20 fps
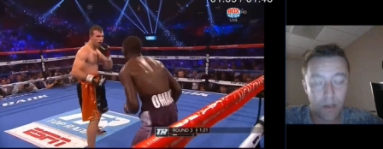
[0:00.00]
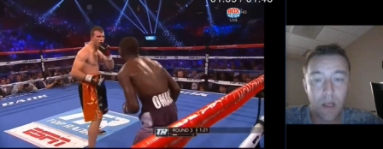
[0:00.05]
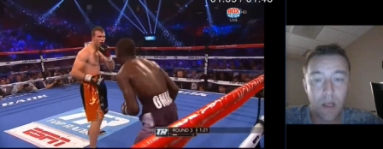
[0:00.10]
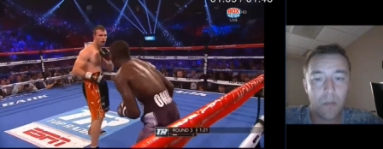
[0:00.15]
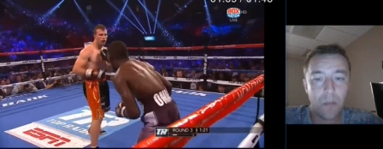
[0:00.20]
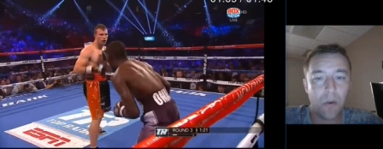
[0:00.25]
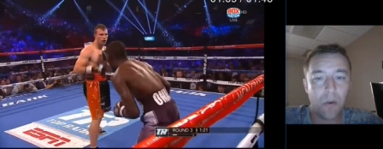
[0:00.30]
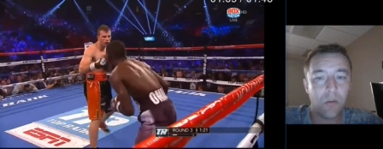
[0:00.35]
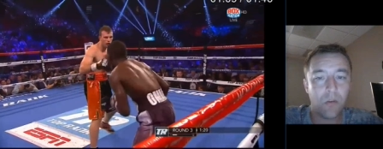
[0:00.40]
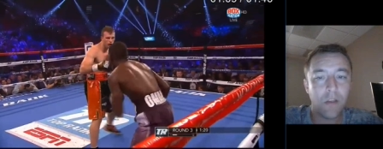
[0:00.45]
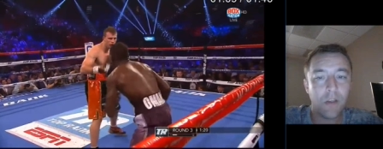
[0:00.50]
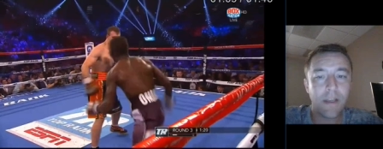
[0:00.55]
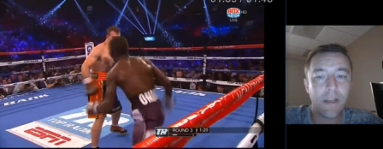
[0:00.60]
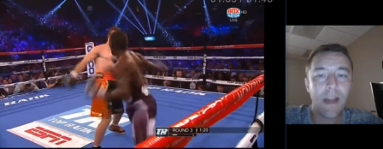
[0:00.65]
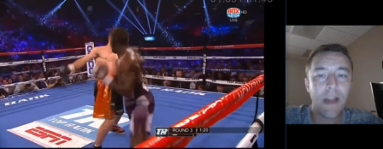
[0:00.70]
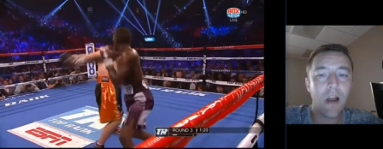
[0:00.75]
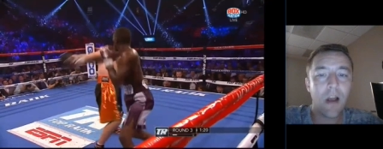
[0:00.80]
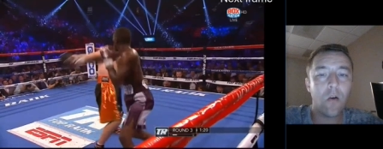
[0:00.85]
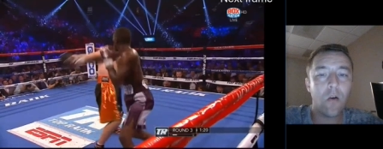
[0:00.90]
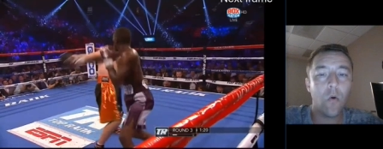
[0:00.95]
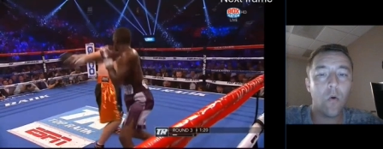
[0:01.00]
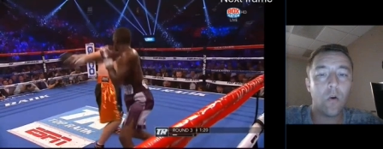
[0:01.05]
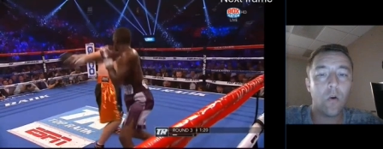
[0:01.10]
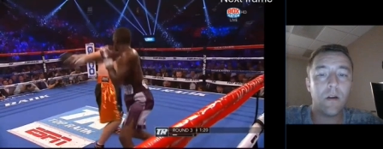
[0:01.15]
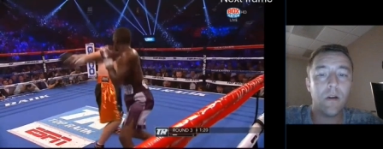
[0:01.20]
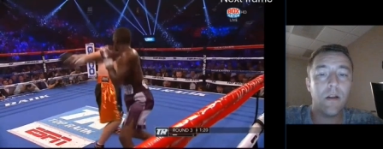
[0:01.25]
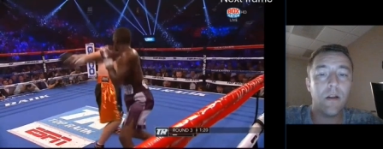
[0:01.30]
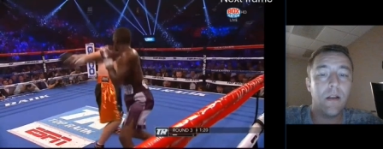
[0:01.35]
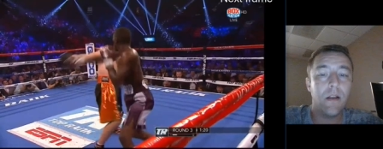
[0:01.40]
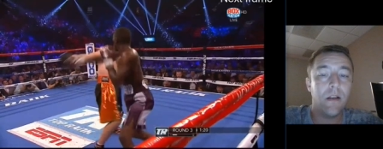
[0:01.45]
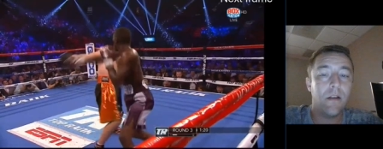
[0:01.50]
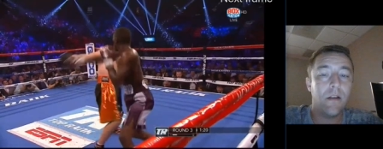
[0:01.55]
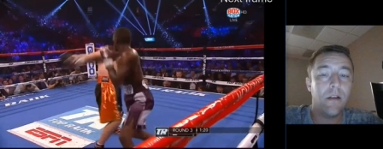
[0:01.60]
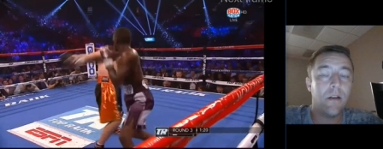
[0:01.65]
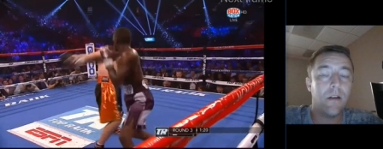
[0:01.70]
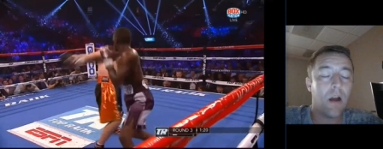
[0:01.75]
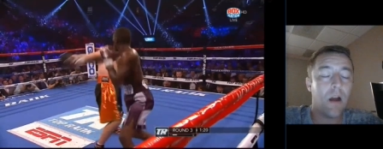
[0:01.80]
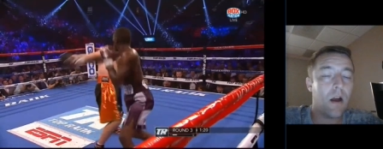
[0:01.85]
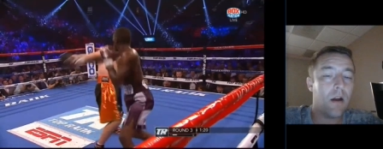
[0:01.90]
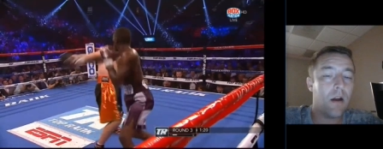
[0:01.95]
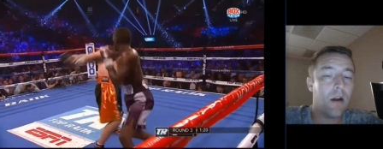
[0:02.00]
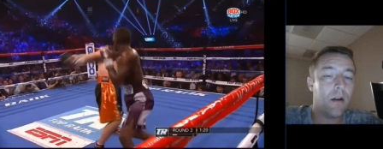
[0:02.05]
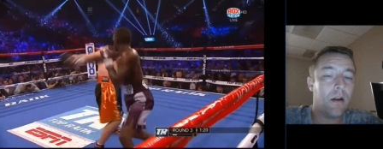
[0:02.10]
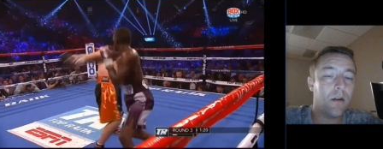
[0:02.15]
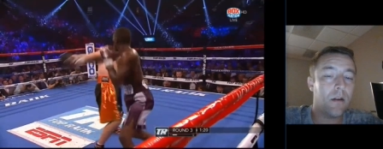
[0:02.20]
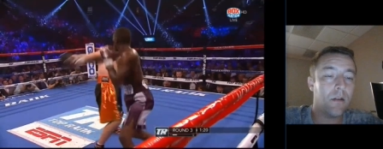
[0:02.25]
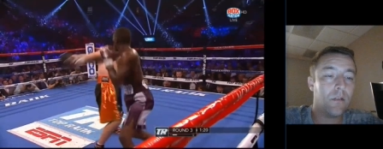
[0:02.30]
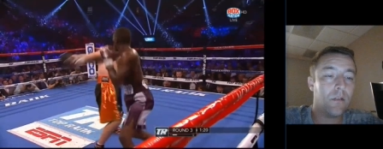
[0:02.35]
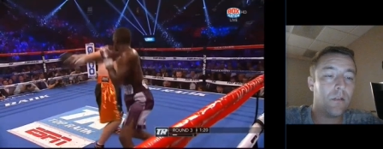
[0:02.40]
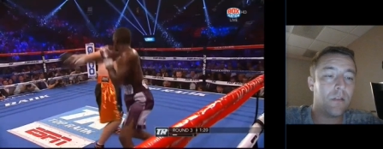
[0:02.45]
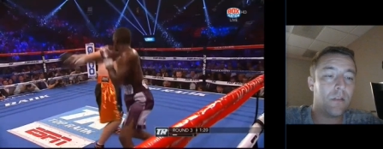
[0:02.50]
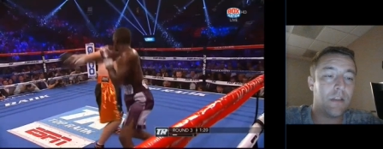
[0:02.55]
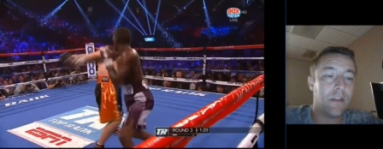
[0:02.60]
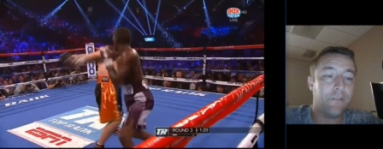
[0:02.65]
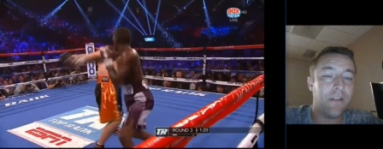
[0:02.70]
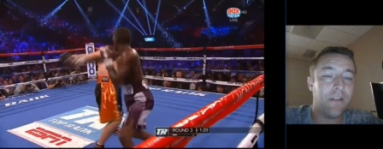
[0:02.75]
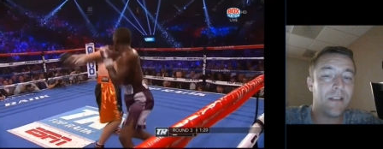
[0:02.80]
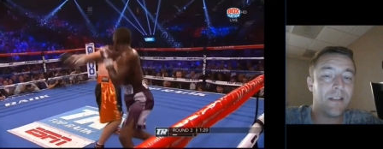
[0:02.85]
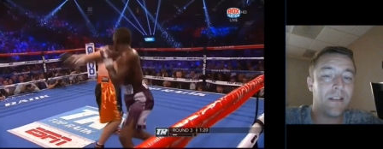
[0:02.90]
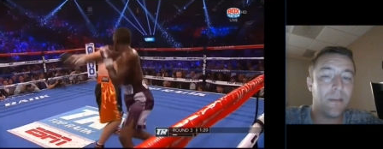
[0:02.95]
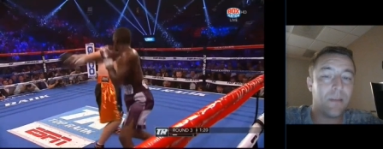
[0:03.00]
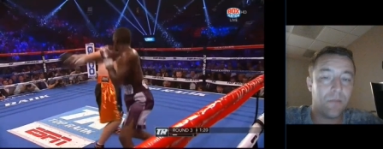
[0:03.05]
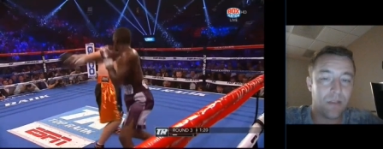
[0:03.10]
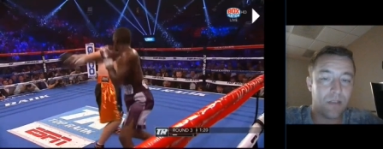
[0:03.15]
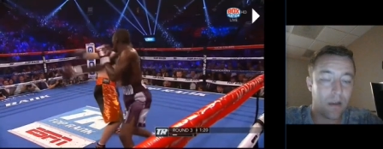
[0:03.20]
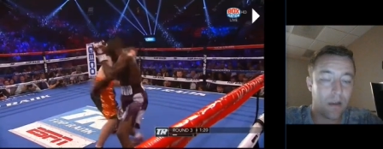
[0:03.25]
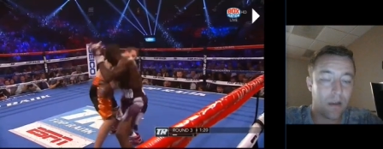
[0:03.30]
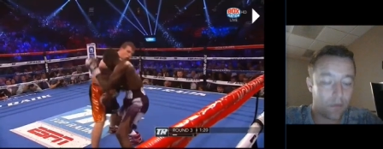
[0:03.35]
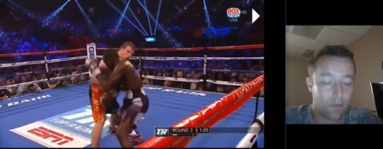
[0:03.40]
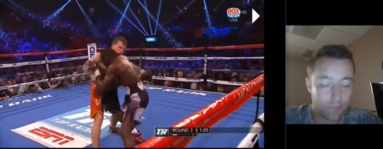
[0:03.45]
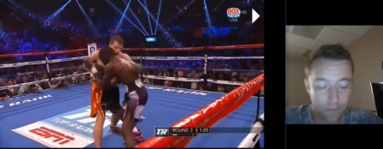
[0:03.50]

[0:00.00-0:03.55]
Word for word: But look at how Horn uh, defends himself.